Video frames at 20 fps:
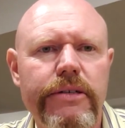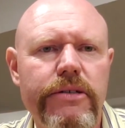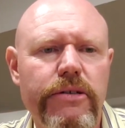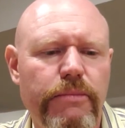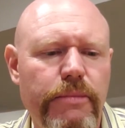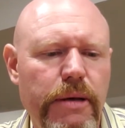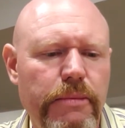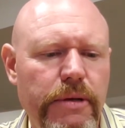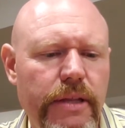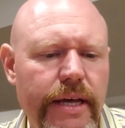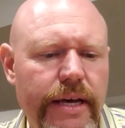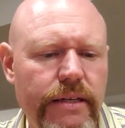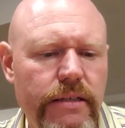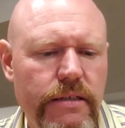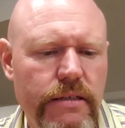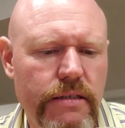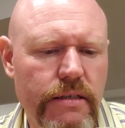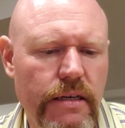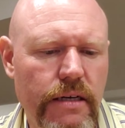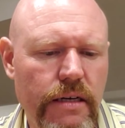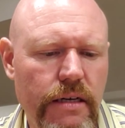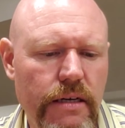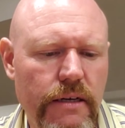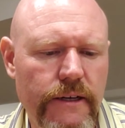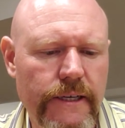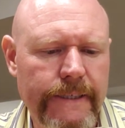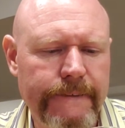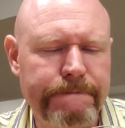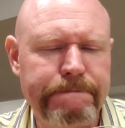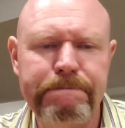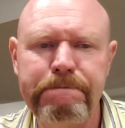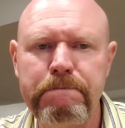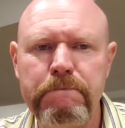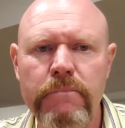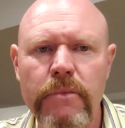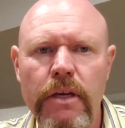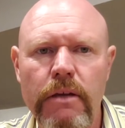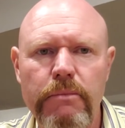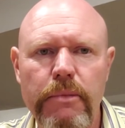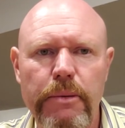so maybe that's a
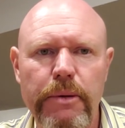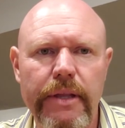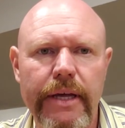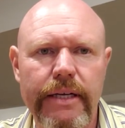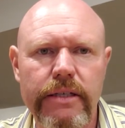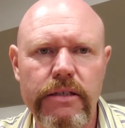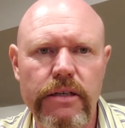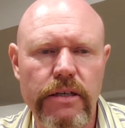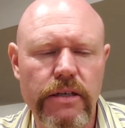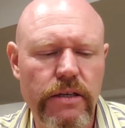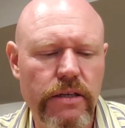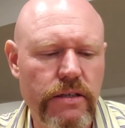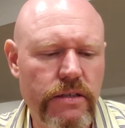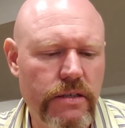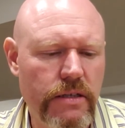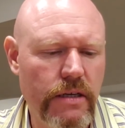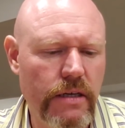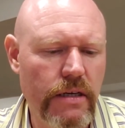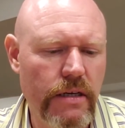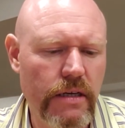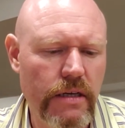yeast.